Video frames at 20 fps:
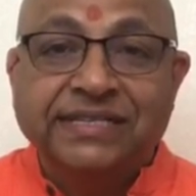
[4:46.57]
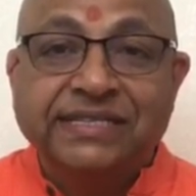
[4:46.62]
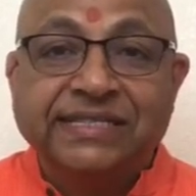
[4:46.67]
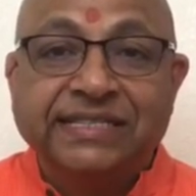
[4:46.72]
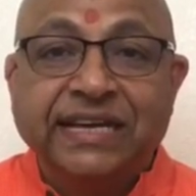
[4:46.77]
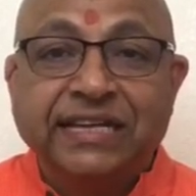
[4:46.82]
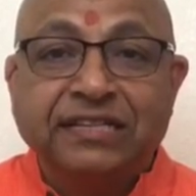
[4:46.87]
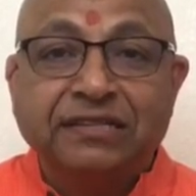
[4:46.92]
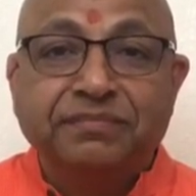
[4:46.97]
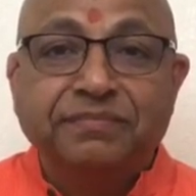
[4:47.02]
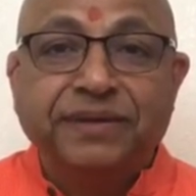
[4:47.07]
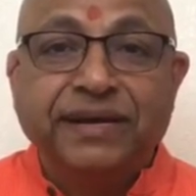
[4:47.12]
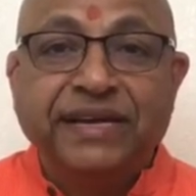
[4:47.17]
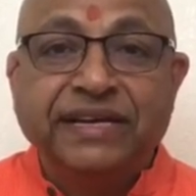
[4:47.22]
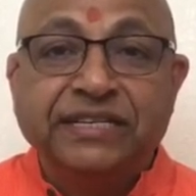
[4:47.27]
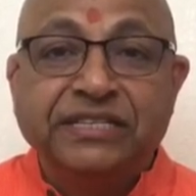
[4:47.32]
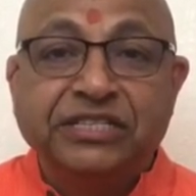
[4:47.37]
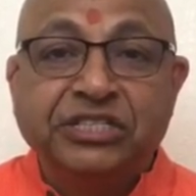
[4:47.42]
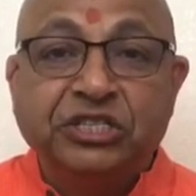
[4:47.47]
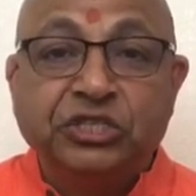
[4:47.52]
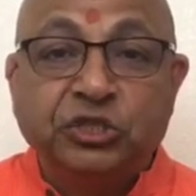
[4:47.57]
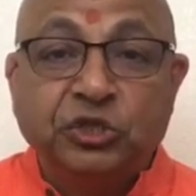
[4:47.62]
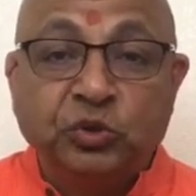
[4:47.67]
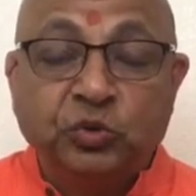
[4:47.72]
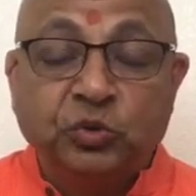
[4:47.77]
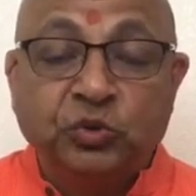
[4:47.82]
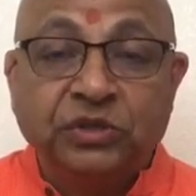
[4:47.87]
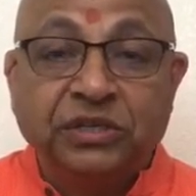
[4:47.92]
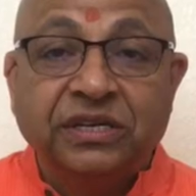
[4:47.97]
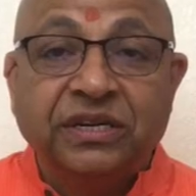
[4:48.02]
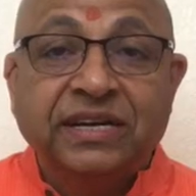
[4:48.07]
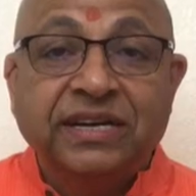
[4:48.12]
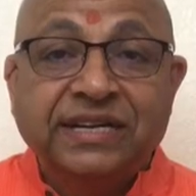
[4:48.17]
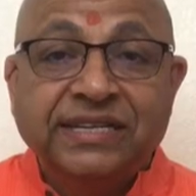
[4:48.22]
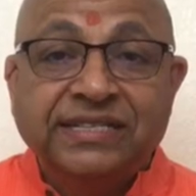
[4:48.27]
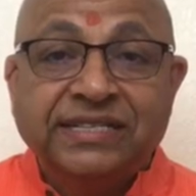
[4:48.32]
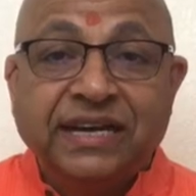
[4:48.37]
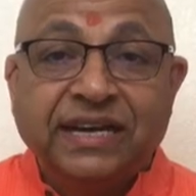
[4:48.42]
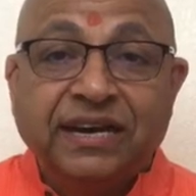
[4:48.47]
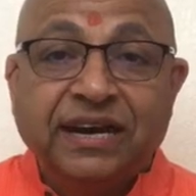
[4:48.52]
Sat means truth,
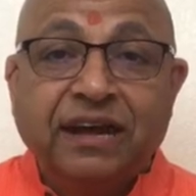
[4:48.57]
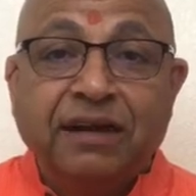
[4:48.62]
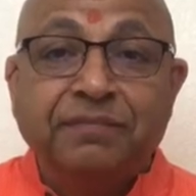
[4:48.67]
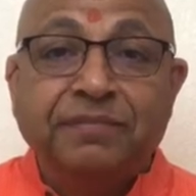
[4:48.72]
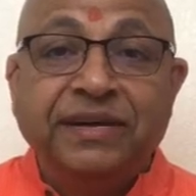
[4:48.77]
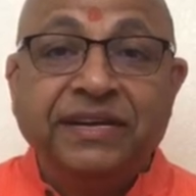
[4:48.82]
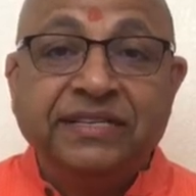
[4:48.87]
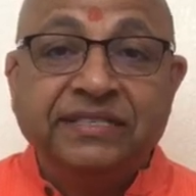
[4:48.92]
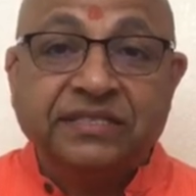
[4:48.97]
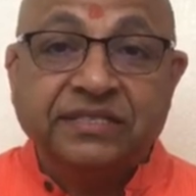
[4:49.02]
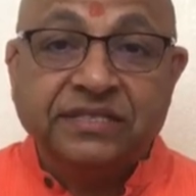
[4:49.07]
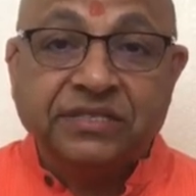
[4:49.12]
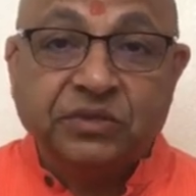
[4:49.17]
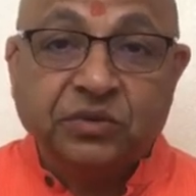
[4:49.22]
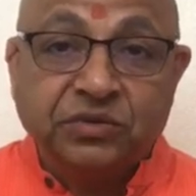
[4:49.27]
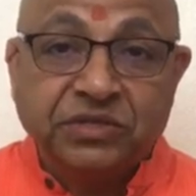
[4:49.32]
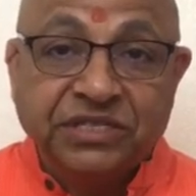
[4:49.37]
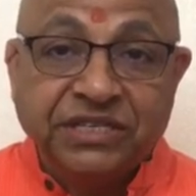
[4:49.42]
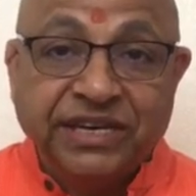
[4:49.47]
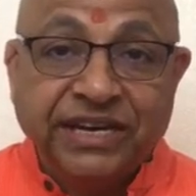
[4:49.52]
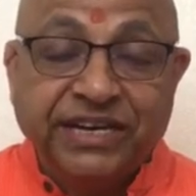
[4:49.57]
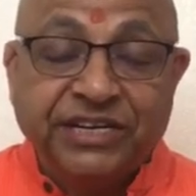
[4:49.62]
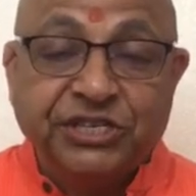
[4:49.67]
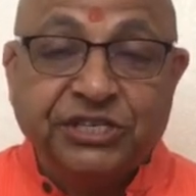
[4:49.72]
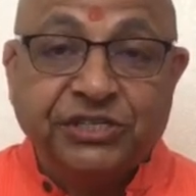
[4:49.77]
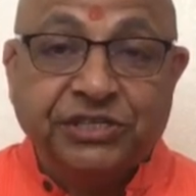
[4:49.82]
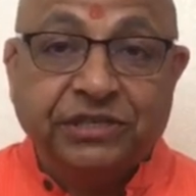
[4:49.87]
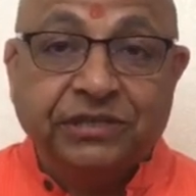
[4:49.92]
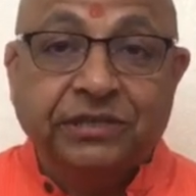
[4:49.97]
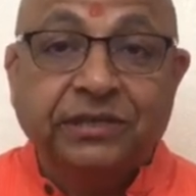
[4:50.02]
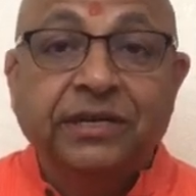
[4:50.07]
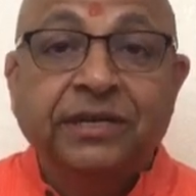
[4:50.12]
sangha means association.